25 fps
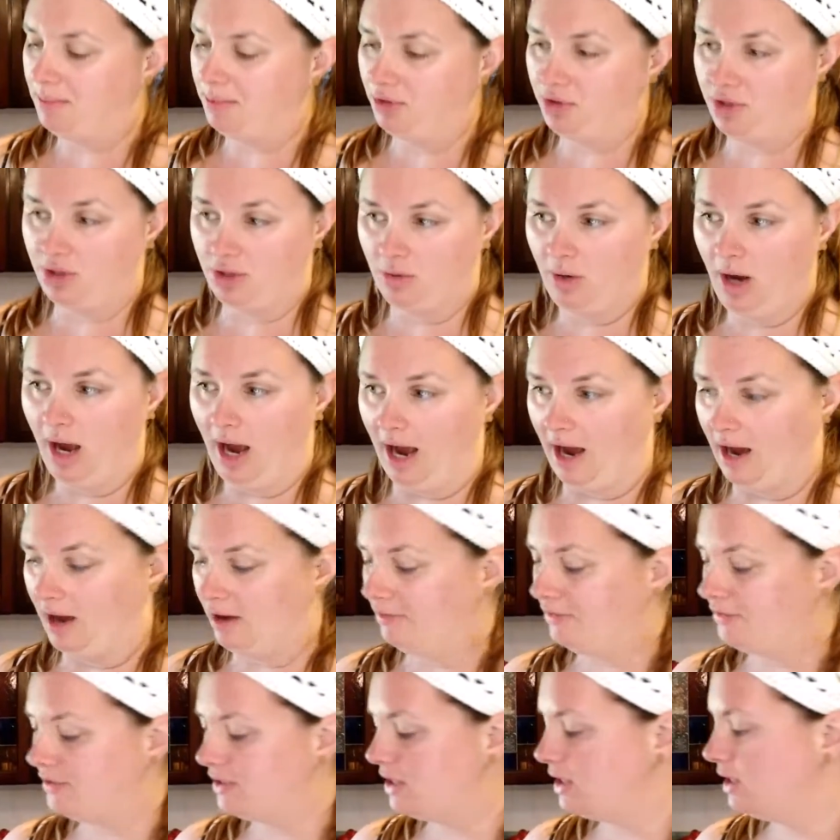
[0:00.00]
people do
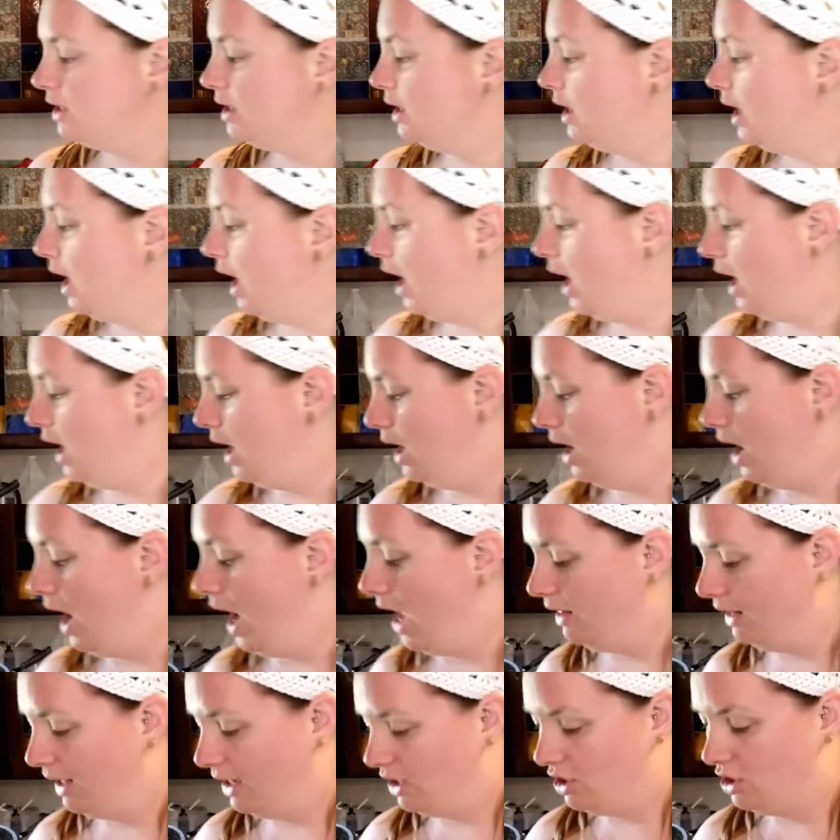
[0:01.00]
halves. Uh,
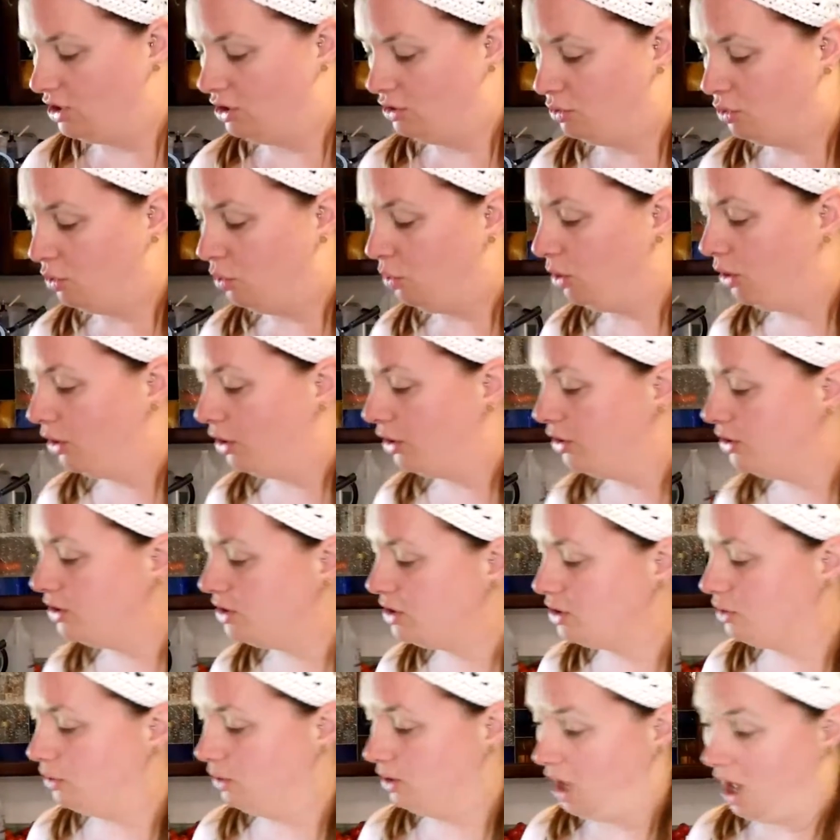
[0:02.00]
I like to do quarters,
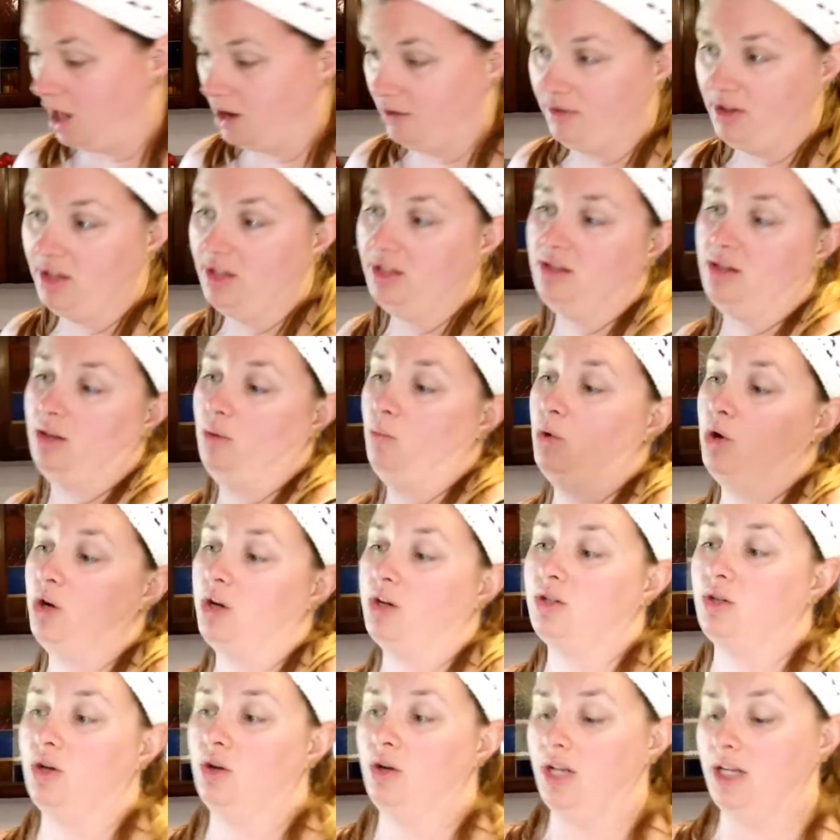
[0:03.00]
so a lot of these, the
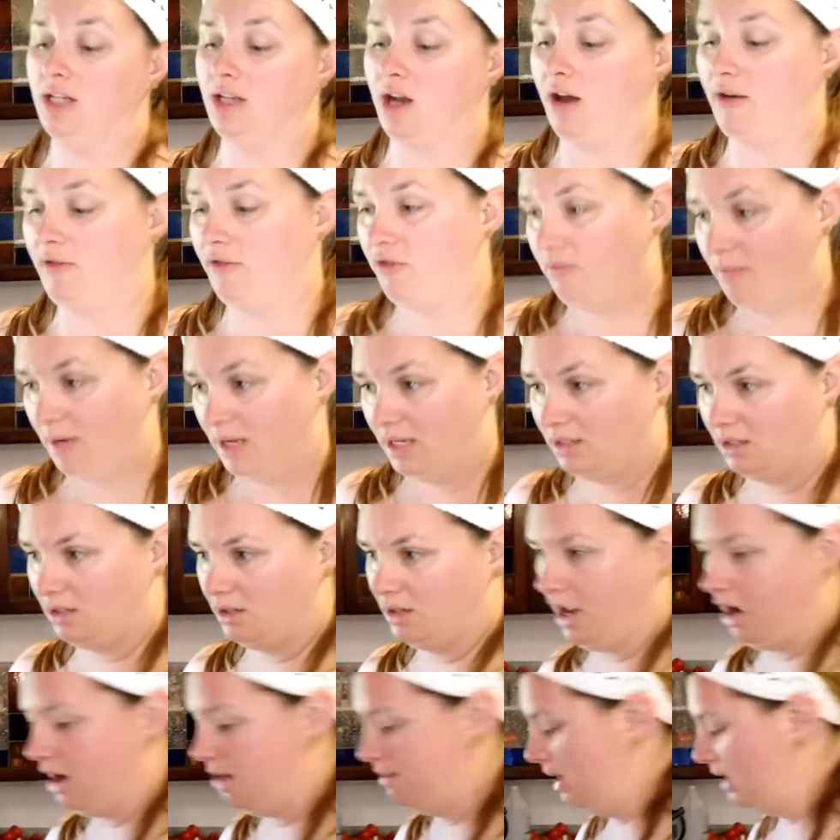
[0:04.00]
work's already done for me.
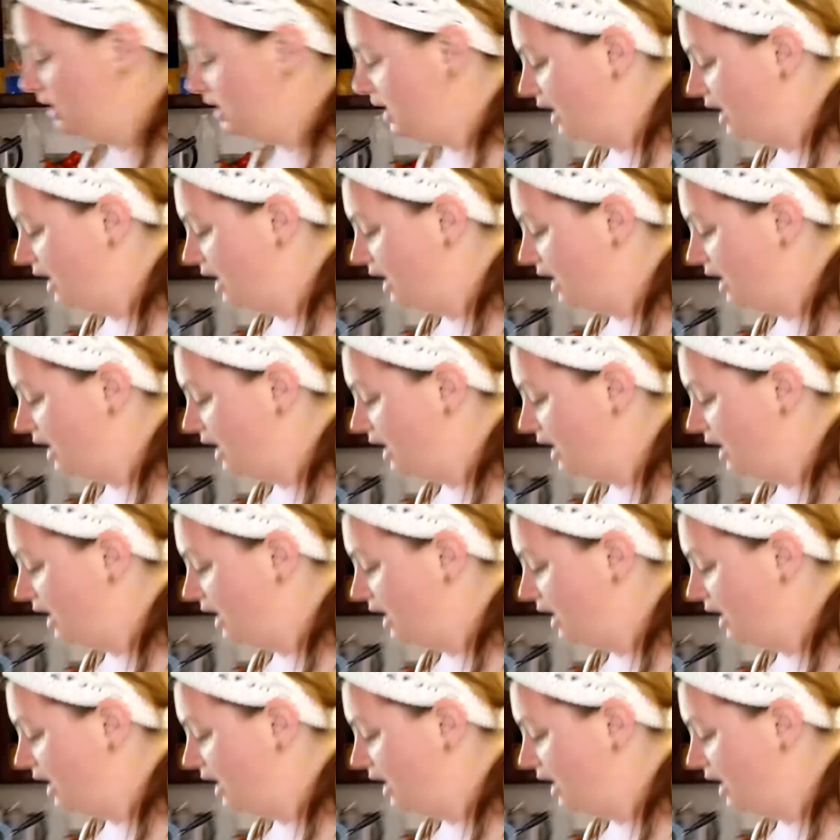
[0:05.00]
So now I'm at